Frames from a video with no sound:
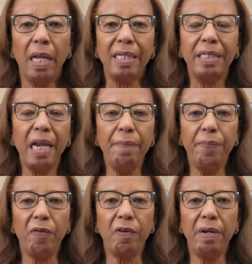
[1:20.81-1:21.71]
a
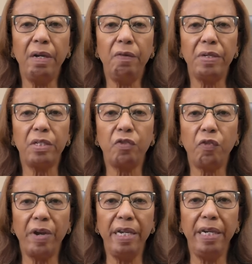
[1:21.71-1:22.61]
temporary
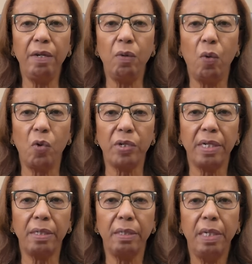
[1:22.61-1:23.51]
restraining
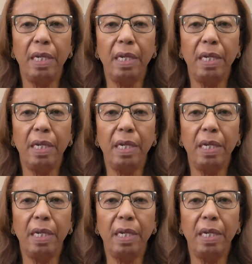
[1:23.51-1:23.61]
order